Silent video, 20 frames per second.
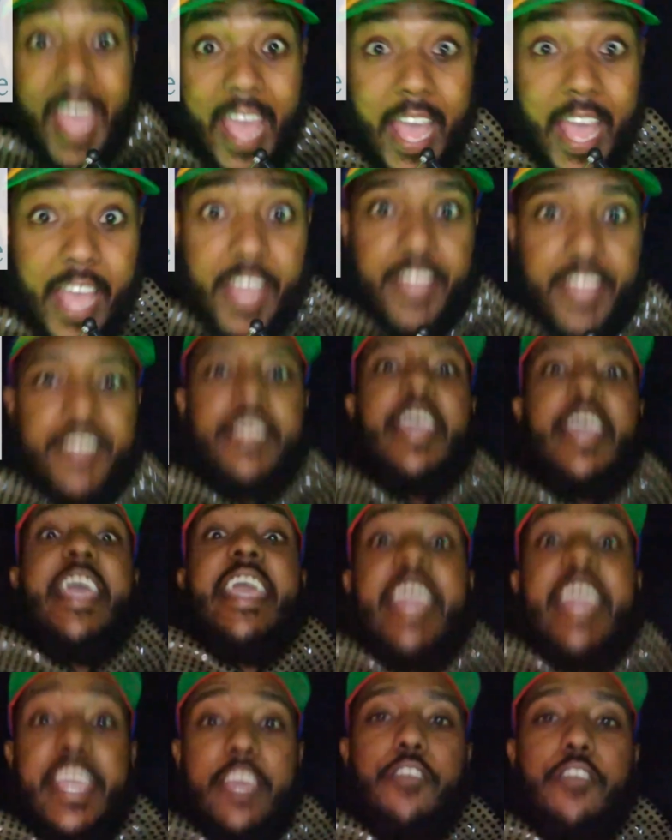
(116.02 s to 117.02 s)
And
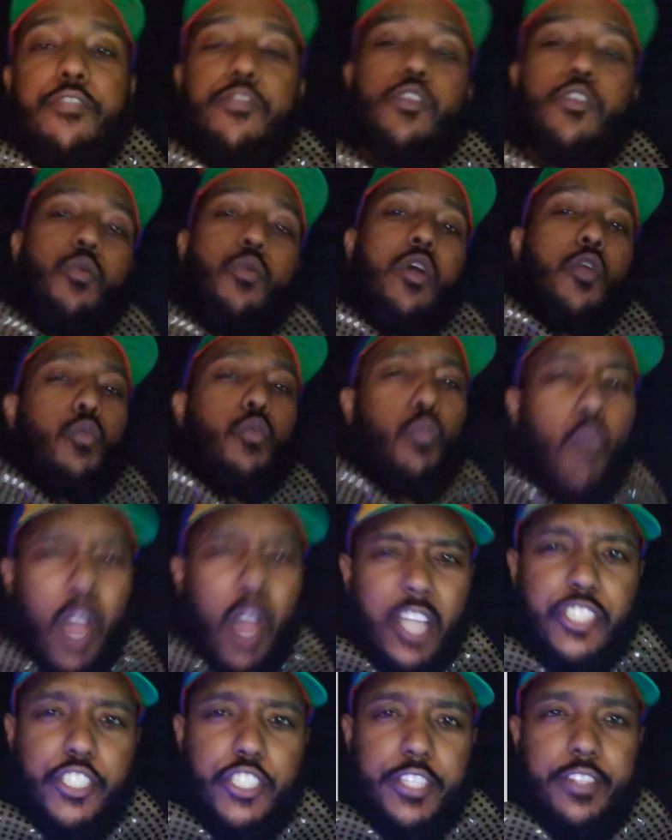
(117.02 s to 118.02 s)
if you are
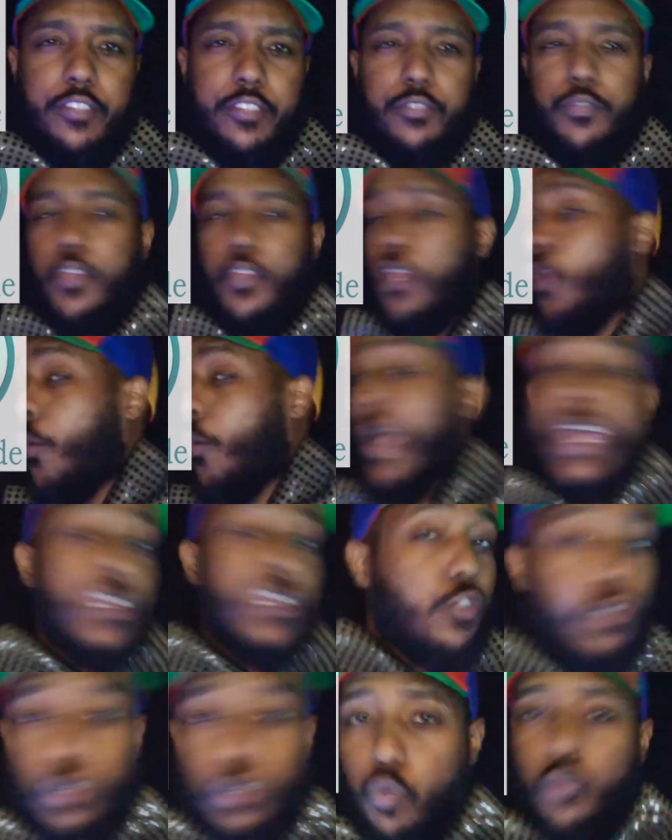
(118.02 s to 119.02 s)
watching this video
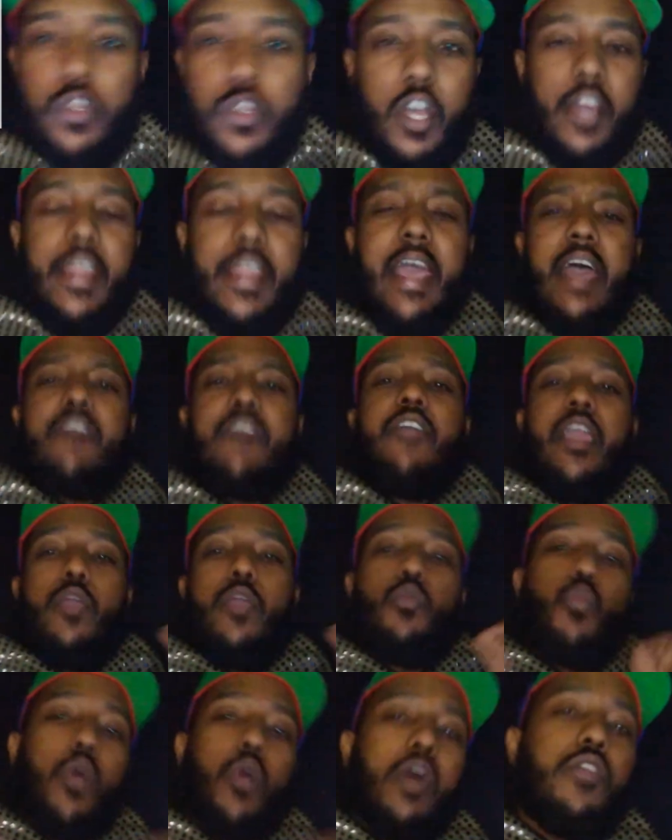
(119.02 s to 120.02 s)
and do not have a
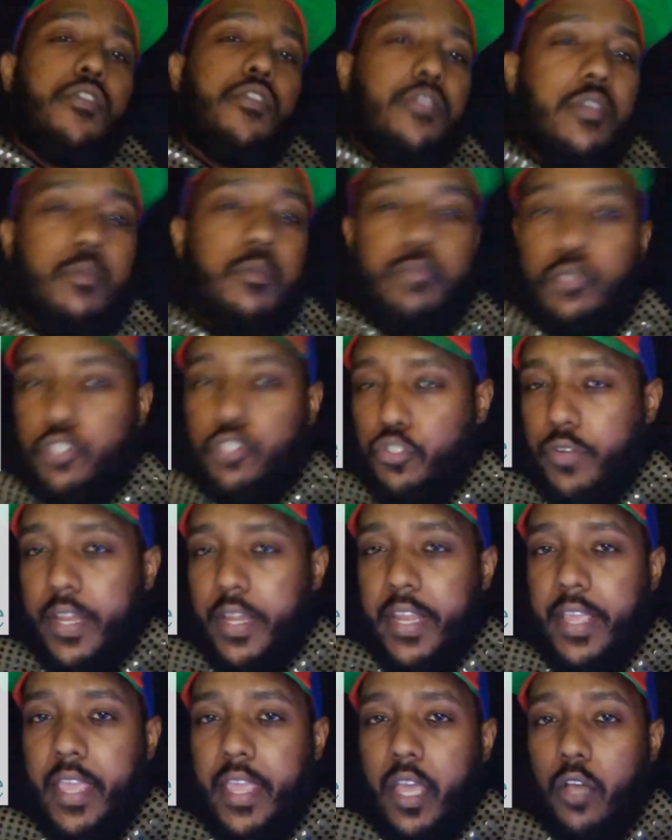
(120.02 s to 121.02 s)
Wealthsimple
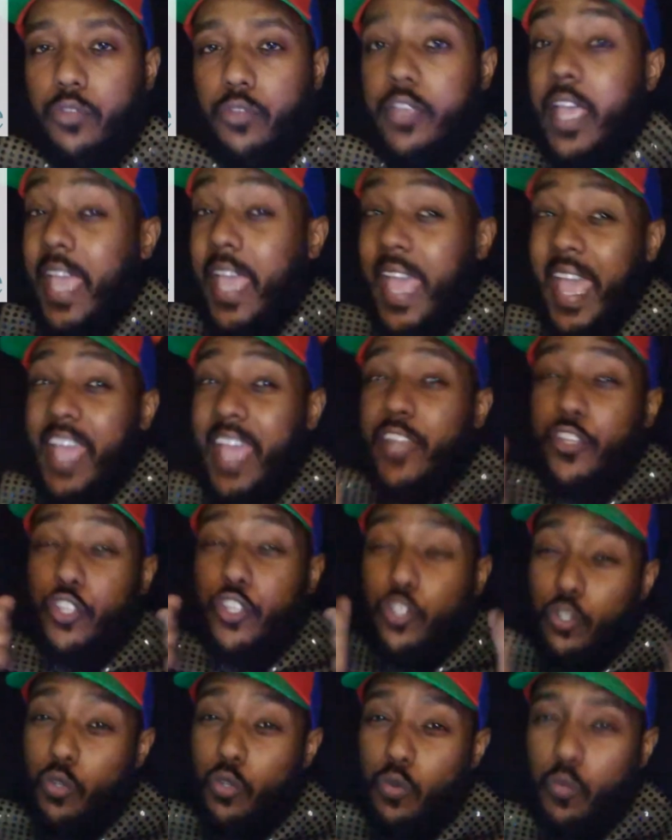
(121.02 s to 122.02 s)
Trade account and
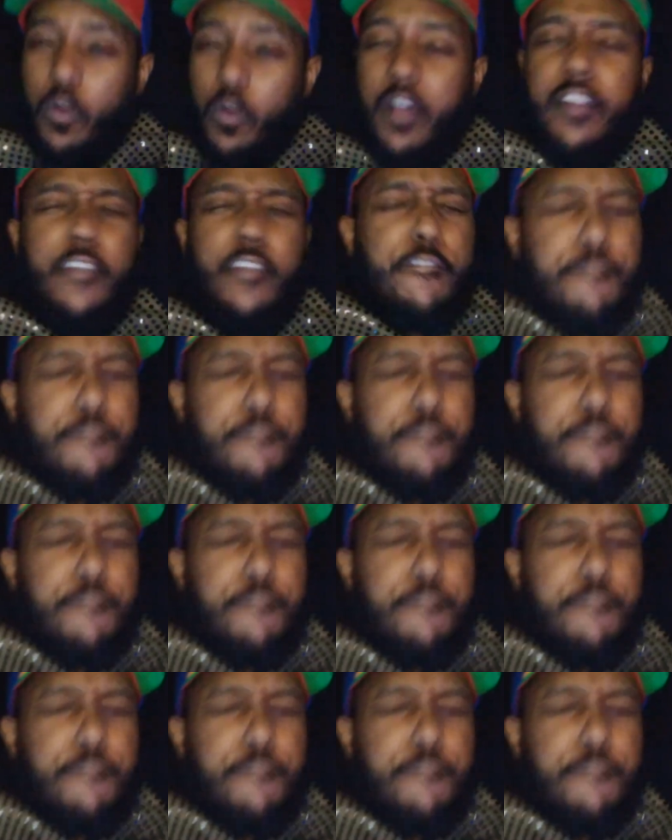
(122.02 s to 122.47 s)
you want